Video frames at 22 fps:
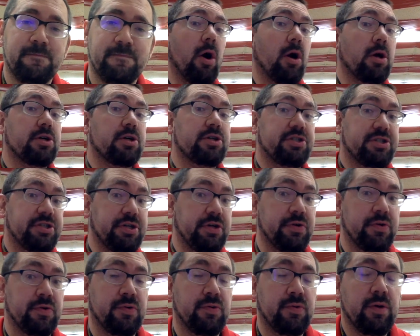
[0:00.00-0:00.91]
Part
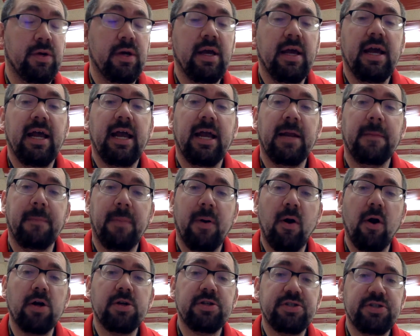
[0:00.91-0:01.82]
two. In
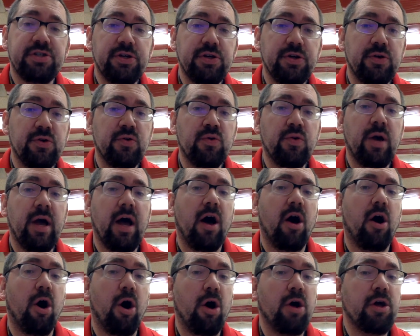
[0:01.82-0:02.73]
part two,
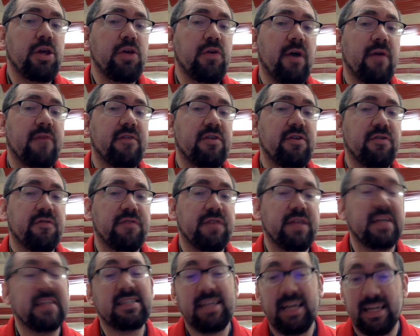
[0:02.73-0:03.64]
all you have to do for
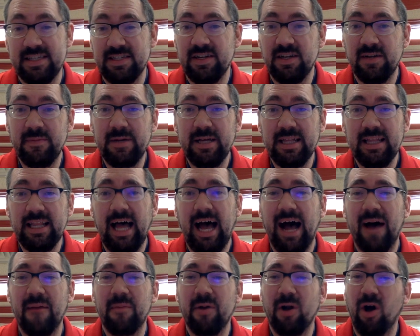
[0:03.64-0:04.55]
this, it's going to be a
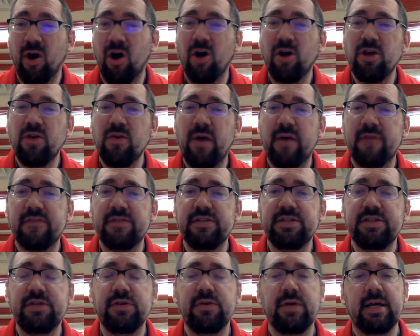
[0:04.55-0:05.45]
lot, but all you have to
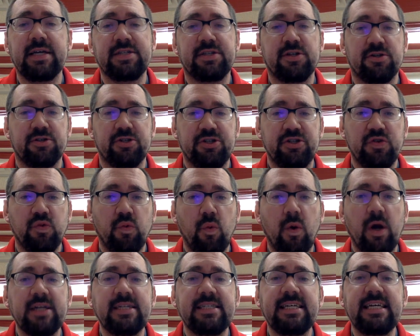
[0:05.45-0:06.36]
do is there's
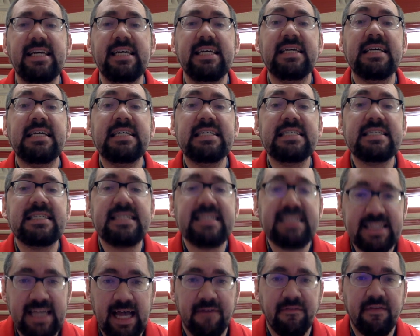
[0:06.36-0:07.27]

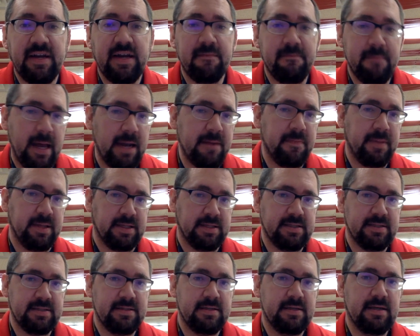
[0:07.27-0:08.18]
27 amendments.
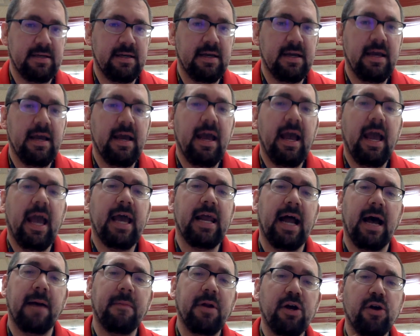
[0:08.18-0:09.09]

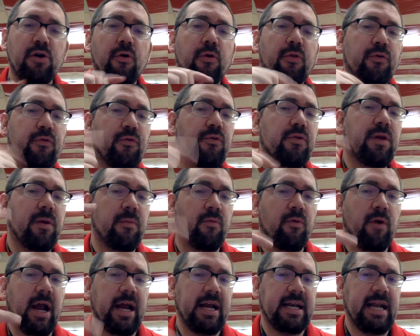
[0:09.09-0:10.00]
And I'm going to go through them
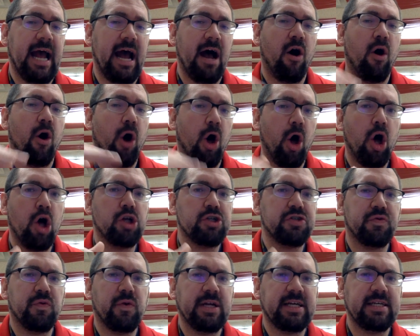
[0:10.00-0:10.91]
right now,
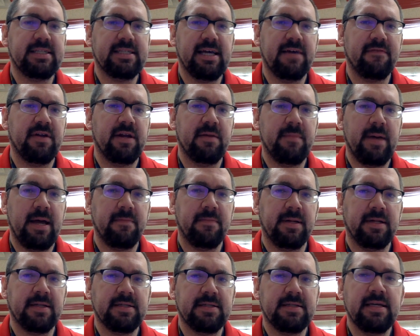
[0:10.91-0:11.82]
all 27
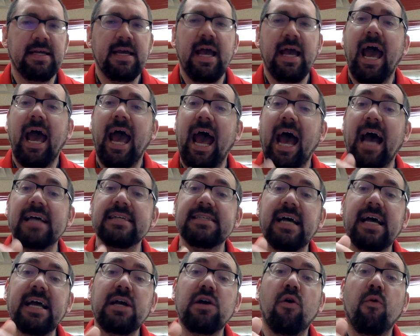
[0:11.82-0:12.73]
amendments. As
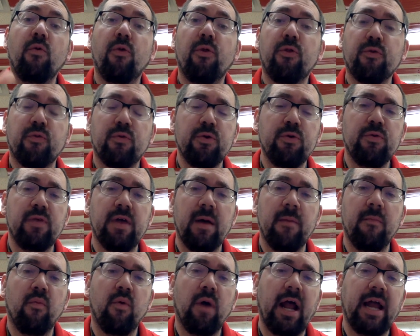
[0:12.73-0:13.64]
I go through
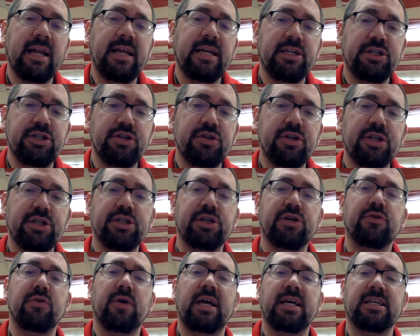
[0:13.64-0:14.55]
them, what I need you to
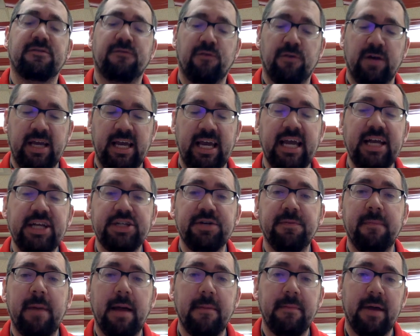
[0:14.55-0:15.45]
do is for each
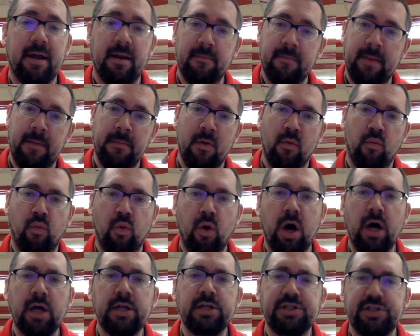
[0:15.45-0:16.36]
amendment, amendment
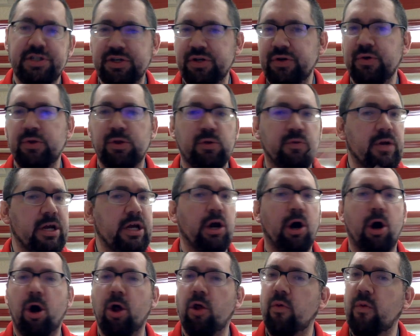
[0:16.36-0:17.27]
1, 2, 3,
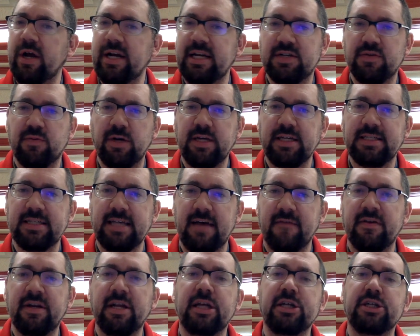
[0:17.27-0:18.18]
all the way to
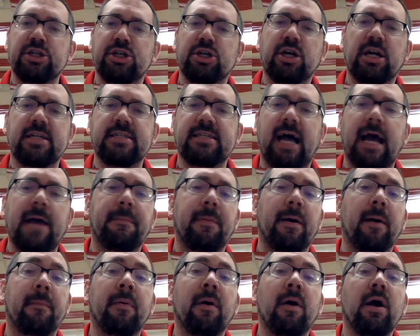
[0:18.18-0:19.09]
27, is you're going to type
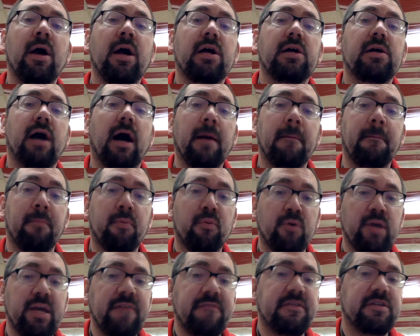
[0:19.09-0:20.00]
up a
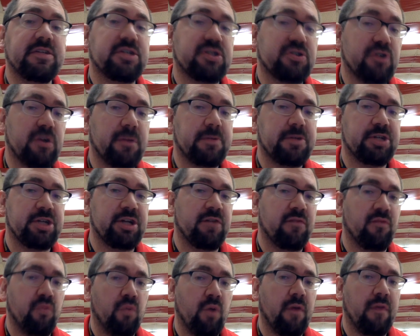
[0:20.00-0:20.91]
brief description
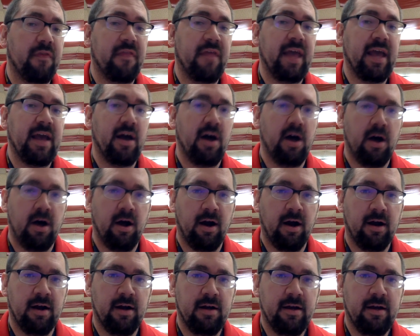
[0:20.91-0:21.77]
of what they are.